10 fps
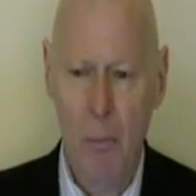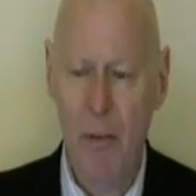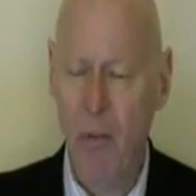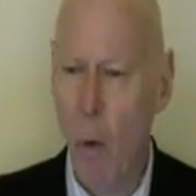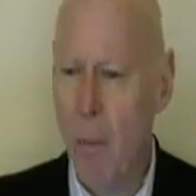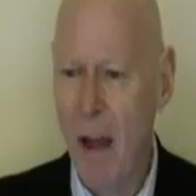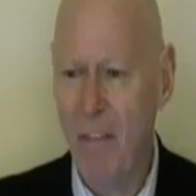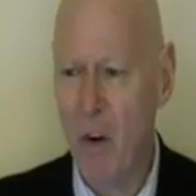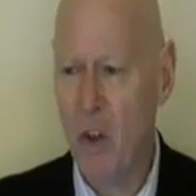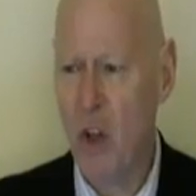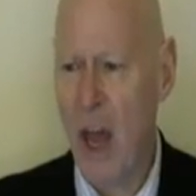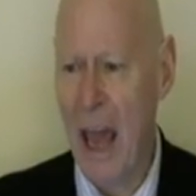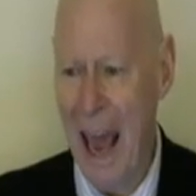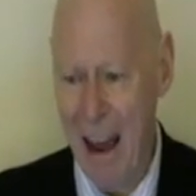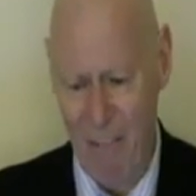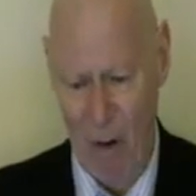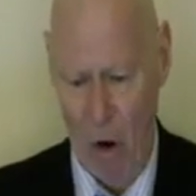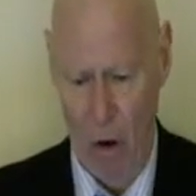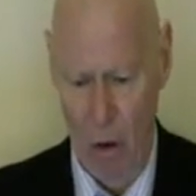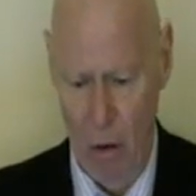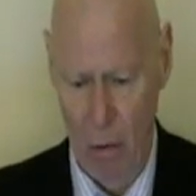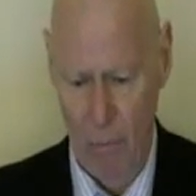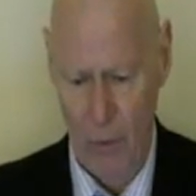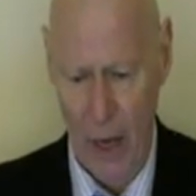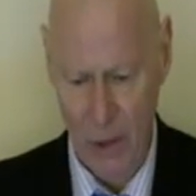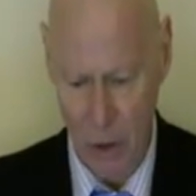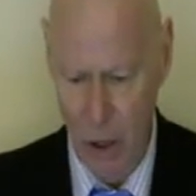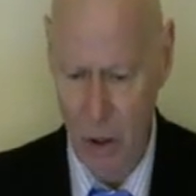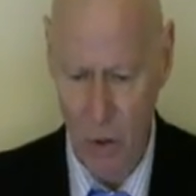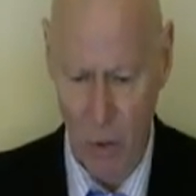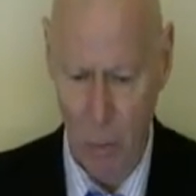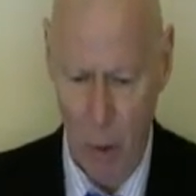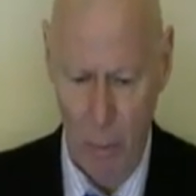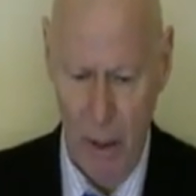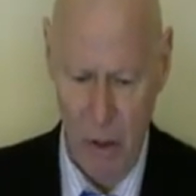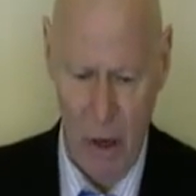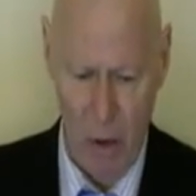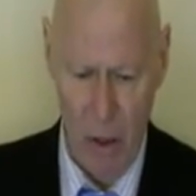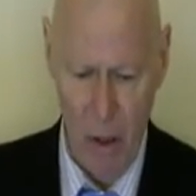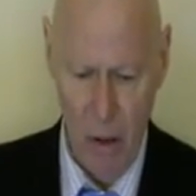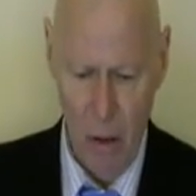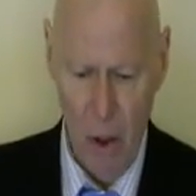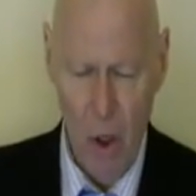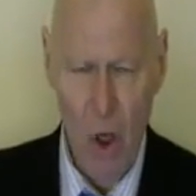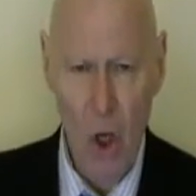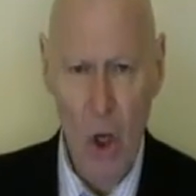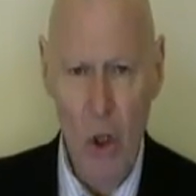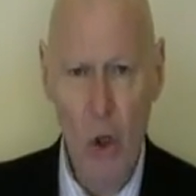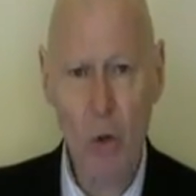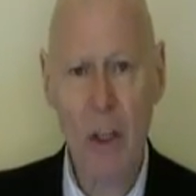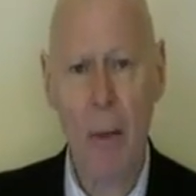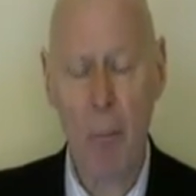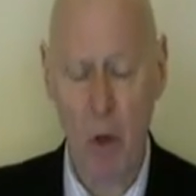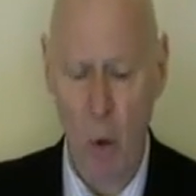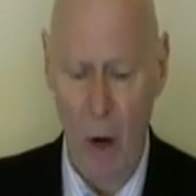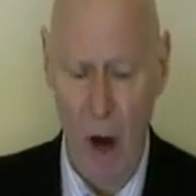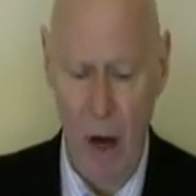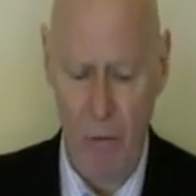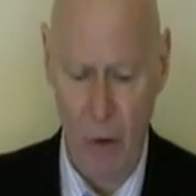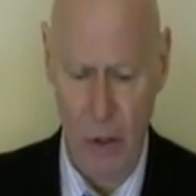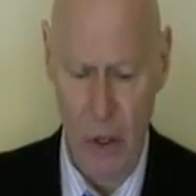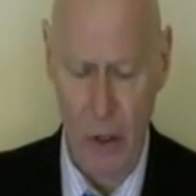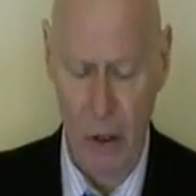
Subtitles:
Before my first day ever as a teacher in Palm Beach County, you sent me to a conference in